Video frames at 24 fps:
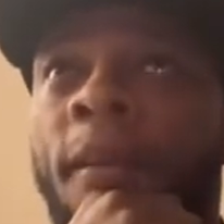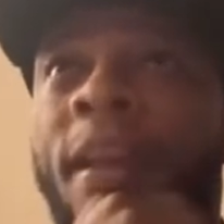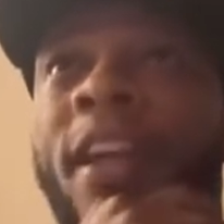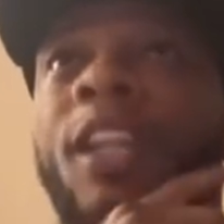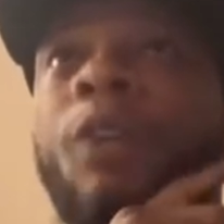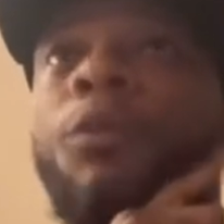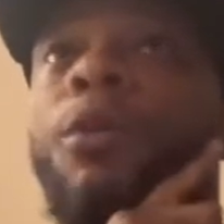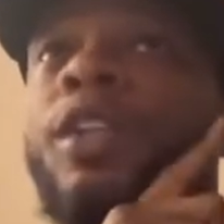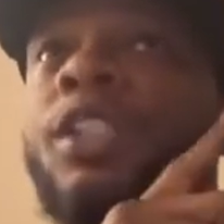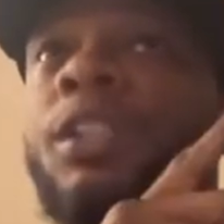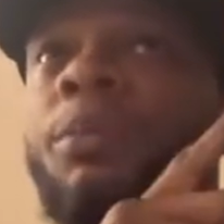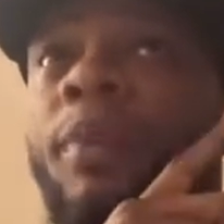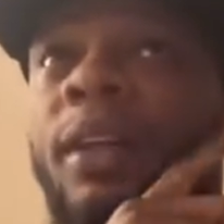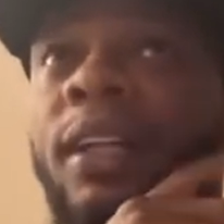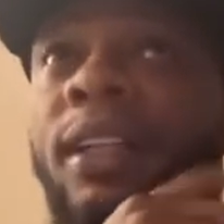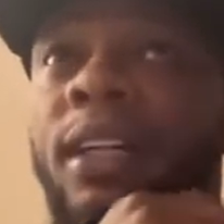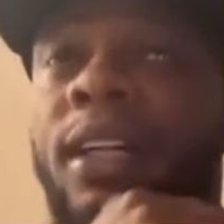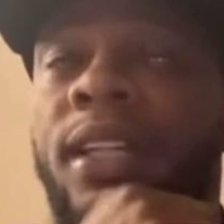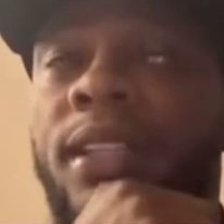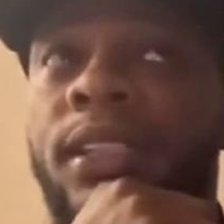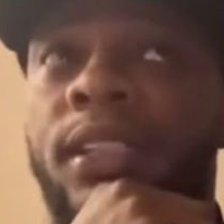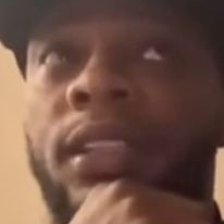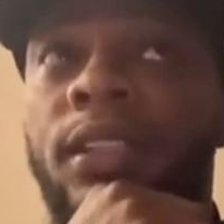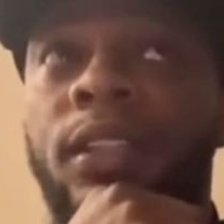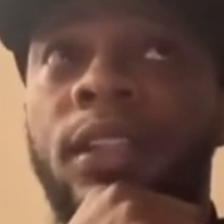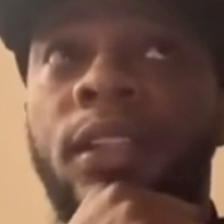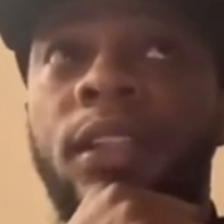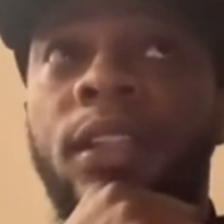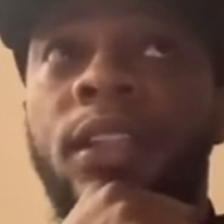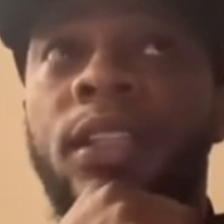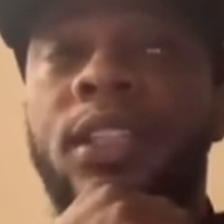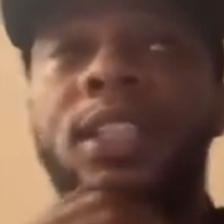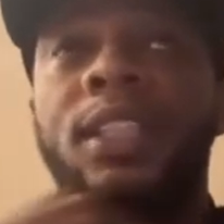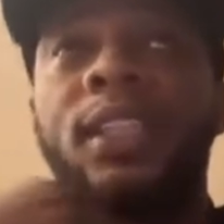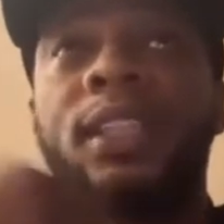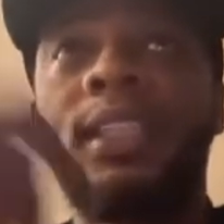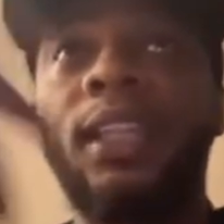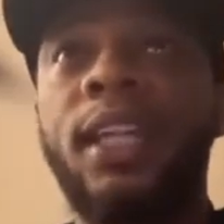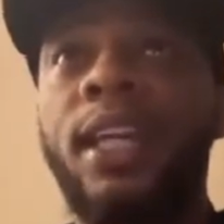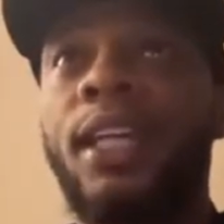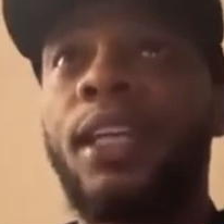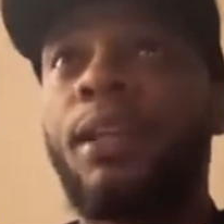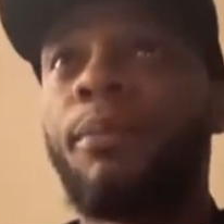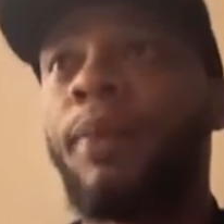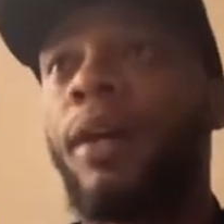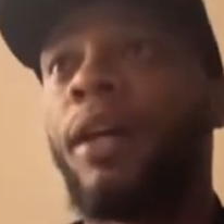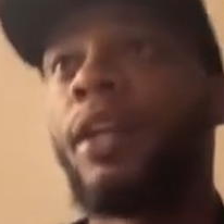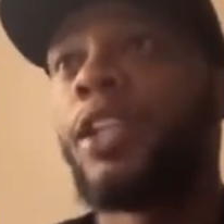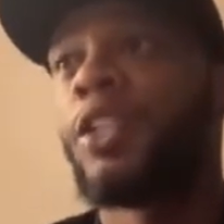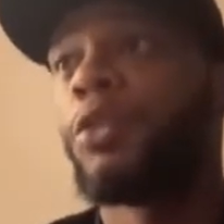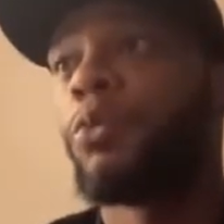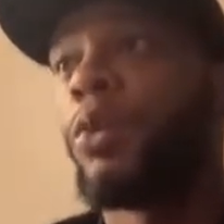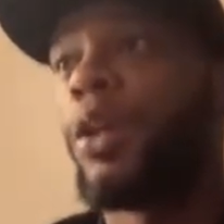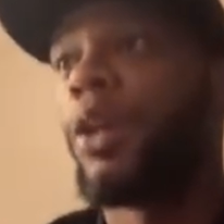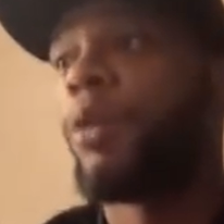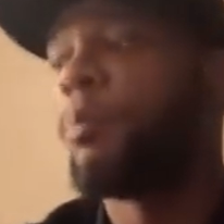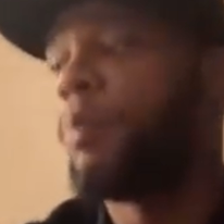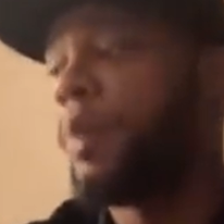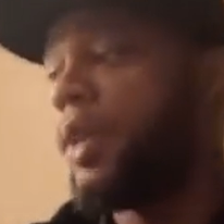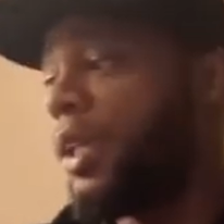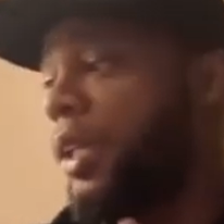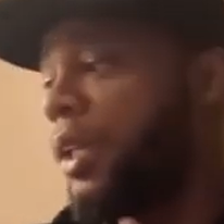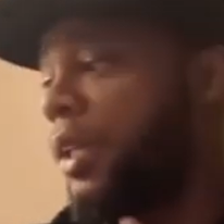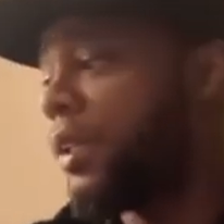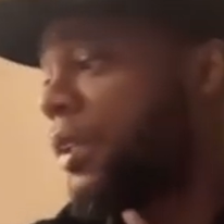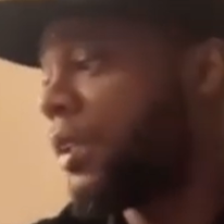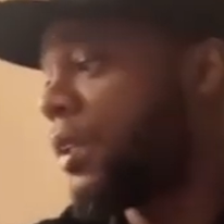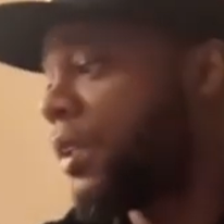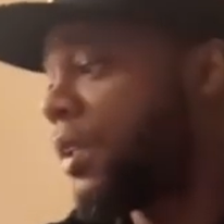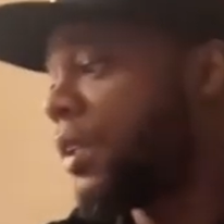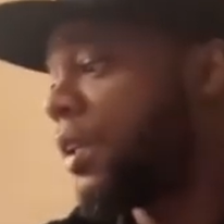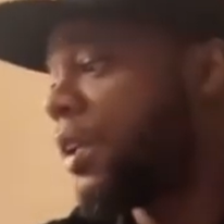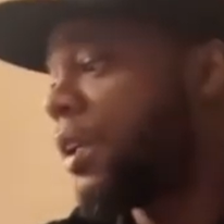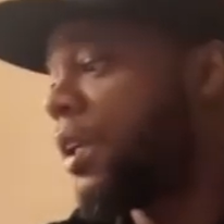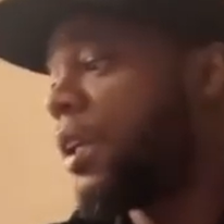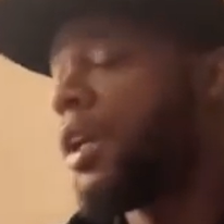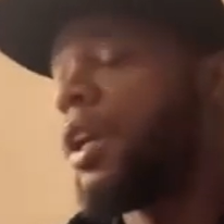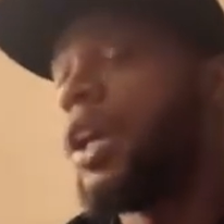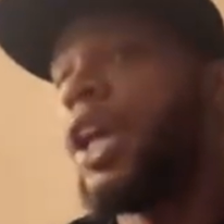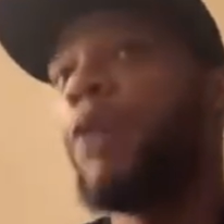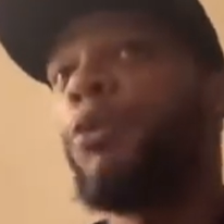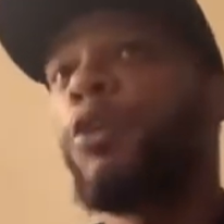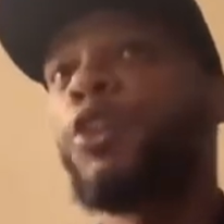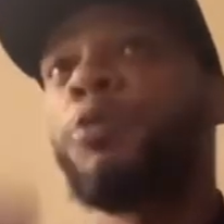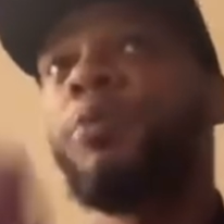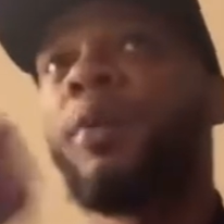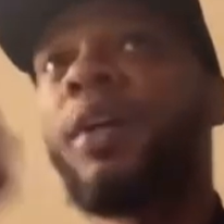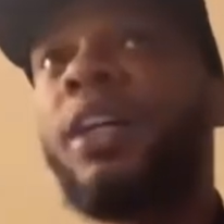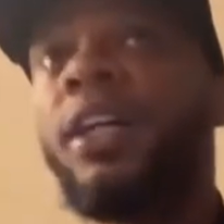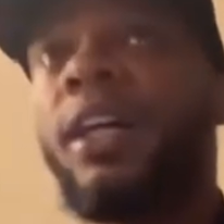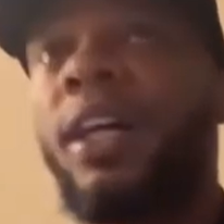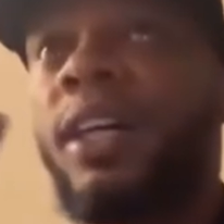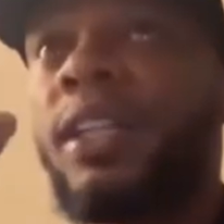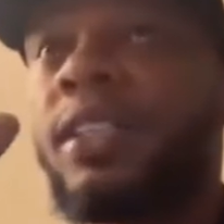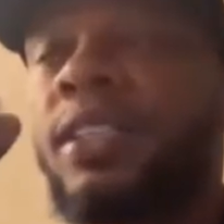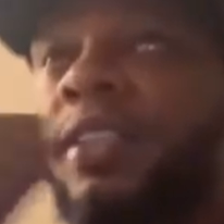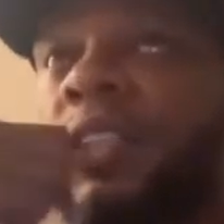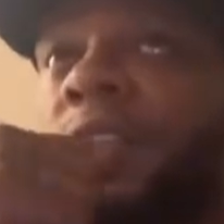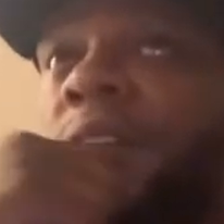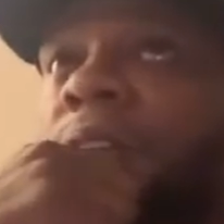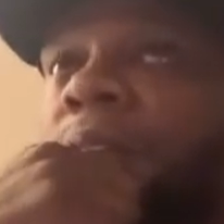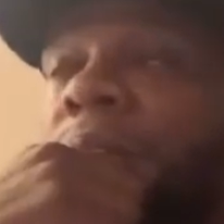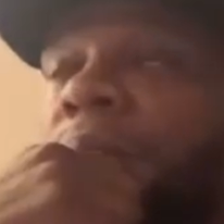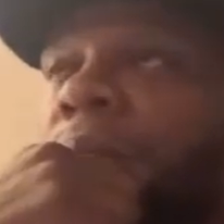And it wasn't because she cared about his well-being. It was because